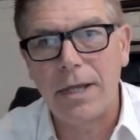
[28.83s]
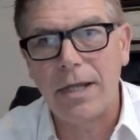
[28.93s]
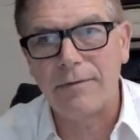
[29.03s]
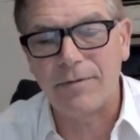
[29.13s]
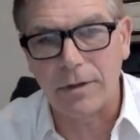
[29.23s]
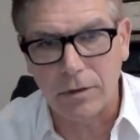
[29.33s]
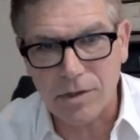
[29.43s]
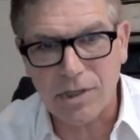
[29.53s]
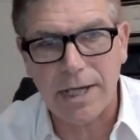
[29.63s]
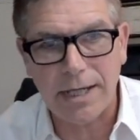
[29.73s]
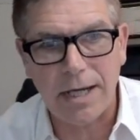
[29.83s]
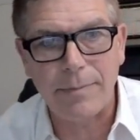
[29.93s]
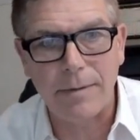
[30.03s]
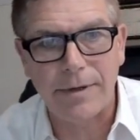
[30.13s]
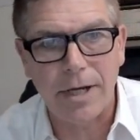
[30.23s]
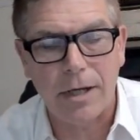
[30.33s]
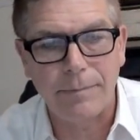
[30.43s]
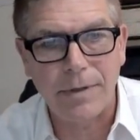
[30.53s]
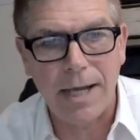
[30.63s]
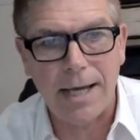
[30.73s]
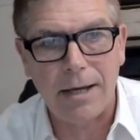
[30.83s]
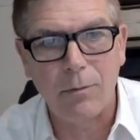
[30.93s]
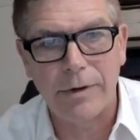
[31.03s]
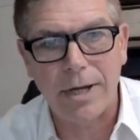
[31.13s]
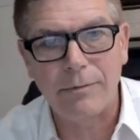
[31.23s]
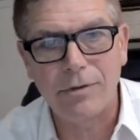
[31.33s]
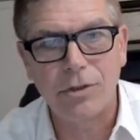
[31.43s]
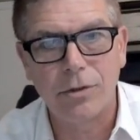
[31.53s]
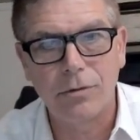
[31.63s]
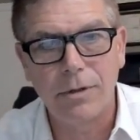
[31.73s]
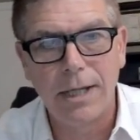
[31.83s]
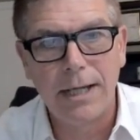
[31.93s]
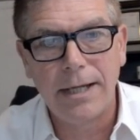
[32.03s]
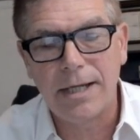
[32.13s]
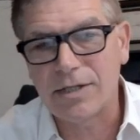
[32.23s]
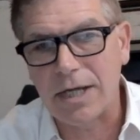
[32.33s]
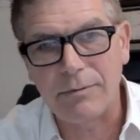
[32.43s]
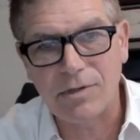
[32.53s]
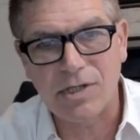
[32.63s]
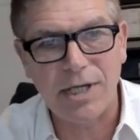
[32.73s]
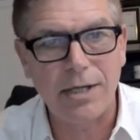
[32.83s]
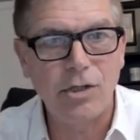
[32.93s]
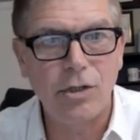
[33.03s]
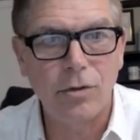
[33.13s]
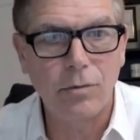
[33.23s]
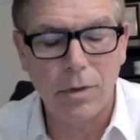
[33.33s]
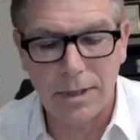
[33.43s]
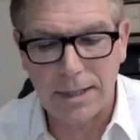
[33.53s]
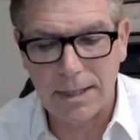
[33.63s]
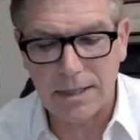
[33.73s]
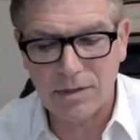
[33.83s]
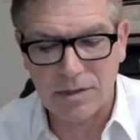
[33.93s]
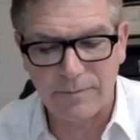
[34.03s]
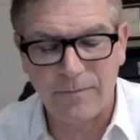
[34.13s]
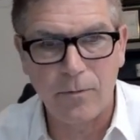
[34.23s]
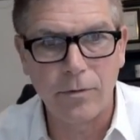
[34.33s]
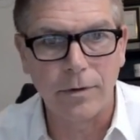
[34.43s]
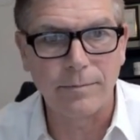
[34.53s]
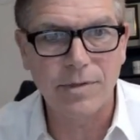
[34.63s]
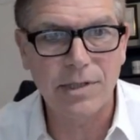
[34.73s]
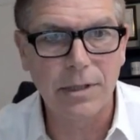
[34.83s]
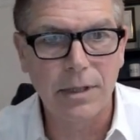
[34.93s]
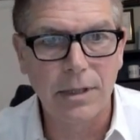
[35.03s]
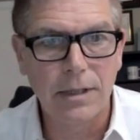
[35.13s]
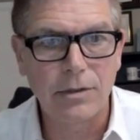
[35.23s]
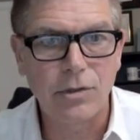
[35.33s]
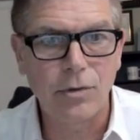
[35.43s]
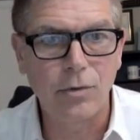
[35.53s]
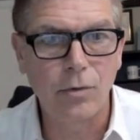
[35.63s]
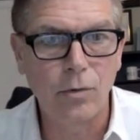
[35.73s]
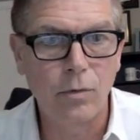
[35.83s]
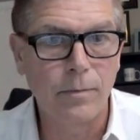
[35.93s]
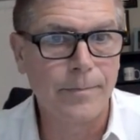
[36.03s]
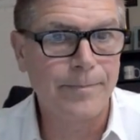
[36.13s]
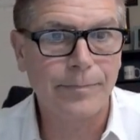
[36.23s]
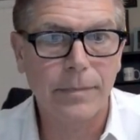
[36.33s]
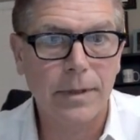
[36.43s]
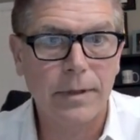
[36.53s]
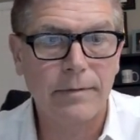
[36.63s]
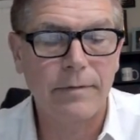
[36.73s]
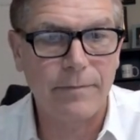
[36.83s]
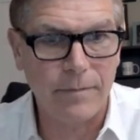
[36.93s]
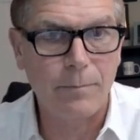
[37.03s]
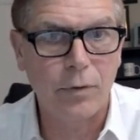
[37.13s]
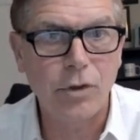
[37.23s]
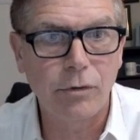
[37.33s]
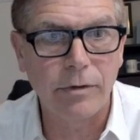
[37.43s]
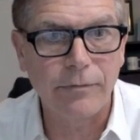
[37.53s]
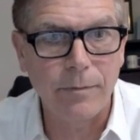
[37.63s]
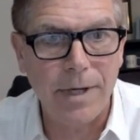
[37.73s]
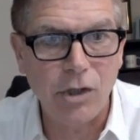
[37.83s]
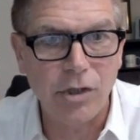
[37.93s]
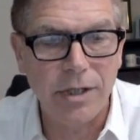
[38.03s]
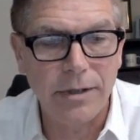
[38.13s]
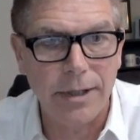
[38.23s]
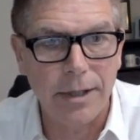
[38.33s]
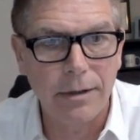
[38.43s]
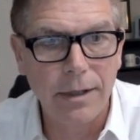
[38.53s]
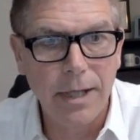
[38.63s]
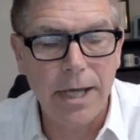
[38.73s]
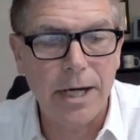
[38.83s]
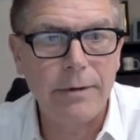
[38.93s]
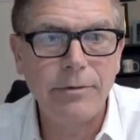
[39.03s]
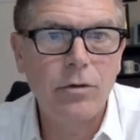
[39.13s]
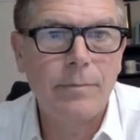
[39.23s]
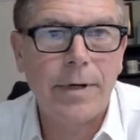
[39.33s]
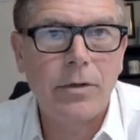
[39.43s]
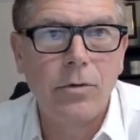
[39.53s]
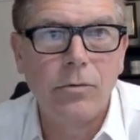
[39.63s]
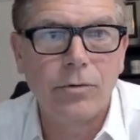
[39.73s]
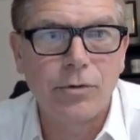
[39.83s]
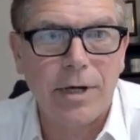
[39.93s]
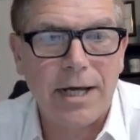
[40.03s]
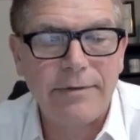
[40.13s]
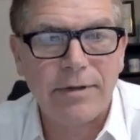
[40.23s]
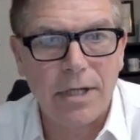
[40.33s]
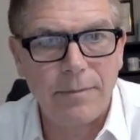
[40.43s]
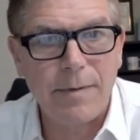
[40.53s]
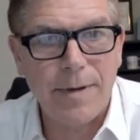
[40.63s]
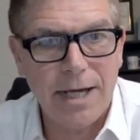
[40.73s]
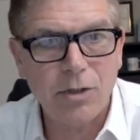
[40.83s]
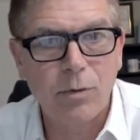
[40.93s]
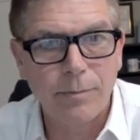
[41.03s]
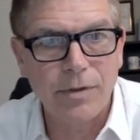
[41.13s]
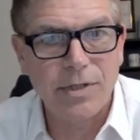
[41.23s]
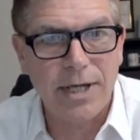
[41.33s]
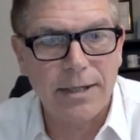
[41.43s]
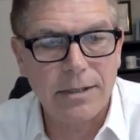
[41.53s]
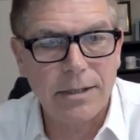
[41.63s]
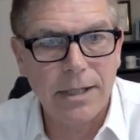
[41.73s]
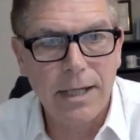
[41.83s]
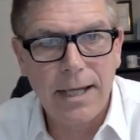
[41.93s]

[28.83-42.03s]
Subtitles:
if it looks like I'd be able to help you out, what I would do is I would send you some forms to put your information in there. And I would do it by Google Drive. It'd be password protected.